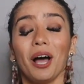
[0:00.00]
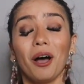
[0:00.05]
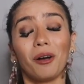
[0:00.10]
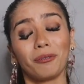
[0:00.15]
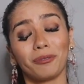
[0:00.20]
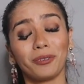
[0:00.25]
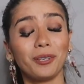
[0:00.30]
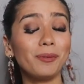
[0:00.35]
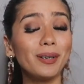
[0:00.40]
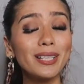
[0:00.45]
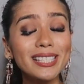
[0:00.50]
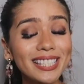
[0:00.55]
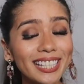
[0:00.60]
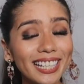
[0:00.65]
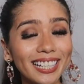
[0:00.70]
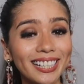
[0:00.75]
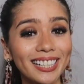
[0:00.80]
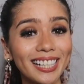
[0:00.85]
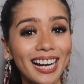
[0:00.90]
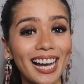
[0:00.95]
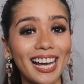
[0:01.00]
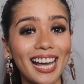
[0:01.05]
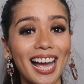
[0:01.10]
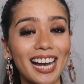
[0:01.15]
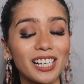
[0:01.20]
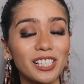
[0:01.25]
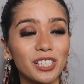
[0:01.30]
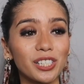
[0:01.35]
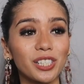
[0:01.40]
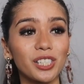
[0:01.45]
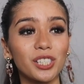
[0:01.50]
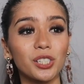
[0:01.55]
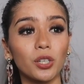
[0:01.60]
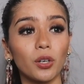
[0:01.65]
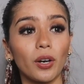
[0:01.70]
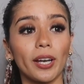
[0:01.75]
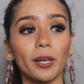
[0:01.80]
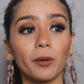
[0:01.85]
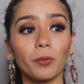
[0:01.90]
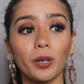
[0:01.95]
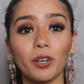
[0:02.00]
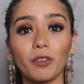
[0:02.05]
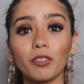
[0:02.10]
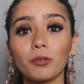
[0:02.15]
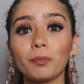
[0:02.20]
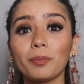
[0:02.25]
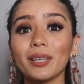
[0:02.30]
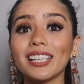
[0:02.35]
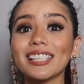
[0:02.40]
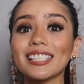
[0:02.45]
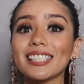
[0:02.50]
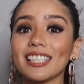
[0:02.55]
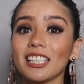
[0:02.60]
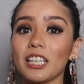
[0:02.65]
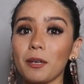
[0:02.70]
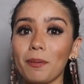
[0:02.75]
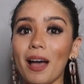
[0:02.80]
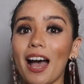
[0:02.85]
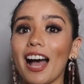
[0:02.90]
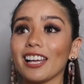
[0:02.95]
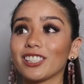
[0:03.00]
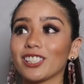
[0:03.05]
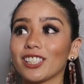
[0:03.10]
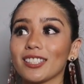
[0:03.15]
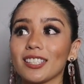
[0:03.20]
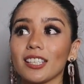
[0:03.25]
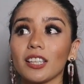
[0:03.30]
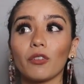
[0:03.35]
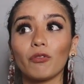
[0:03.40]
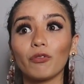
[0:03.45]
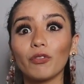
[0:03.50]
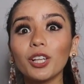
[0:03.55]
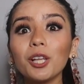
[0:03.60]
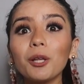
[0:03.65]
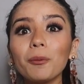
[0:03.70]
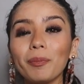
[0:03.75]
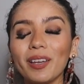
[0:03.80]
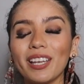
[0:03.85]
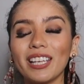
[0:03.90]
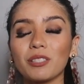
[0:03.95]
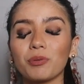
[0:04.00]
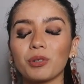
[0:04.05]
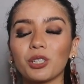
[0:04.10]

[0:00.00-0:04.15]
A few months later, I actually joined one of the biggest city pageants in the Philippines,